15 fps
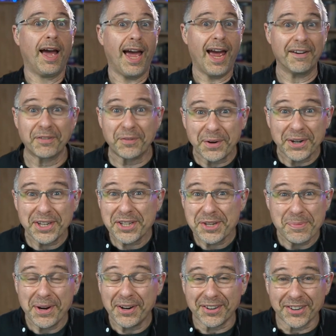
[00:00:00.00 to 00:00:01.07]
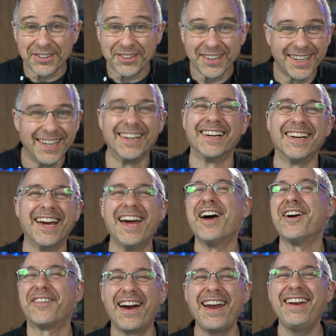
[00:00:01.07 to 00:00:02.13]
everyone disappears,
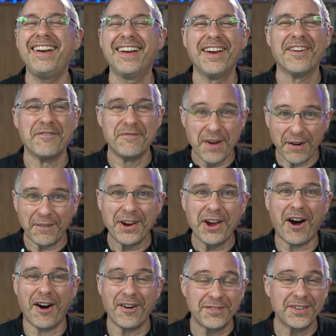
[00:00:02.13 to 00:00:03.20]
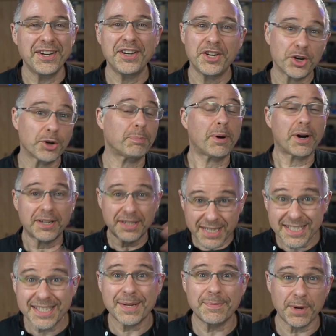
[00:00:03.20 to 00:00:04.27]
right? Very often, your
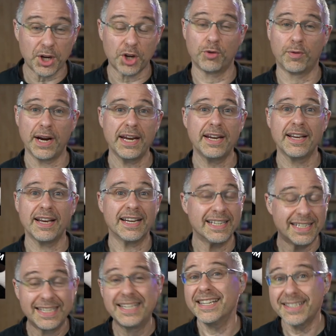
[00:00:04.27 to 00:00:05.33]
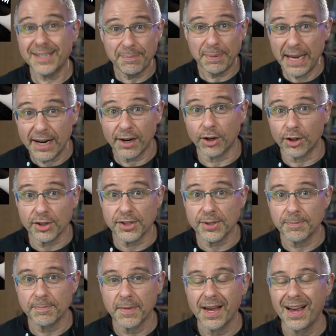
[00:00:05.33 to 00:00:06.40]
participant grid disappears
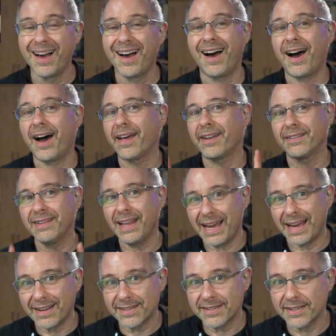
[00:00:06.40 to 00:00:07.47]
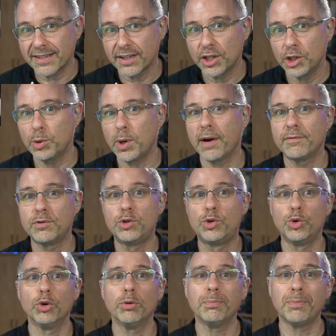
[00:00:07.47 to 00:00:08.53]
unless you have
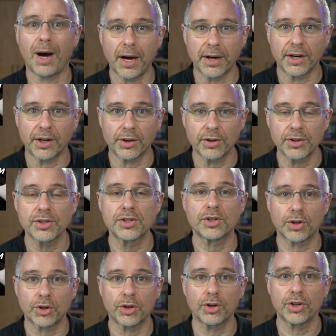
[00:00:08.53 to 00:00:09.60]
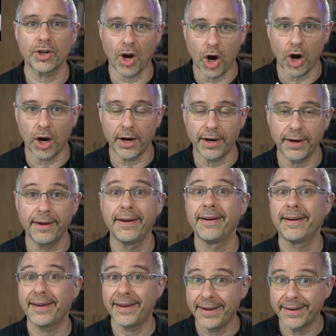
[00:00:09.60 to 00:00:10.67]
dual monitors turned on
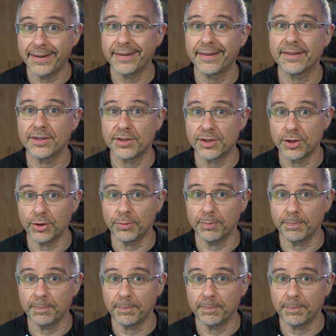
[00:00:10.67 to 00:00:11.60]
in Zoom.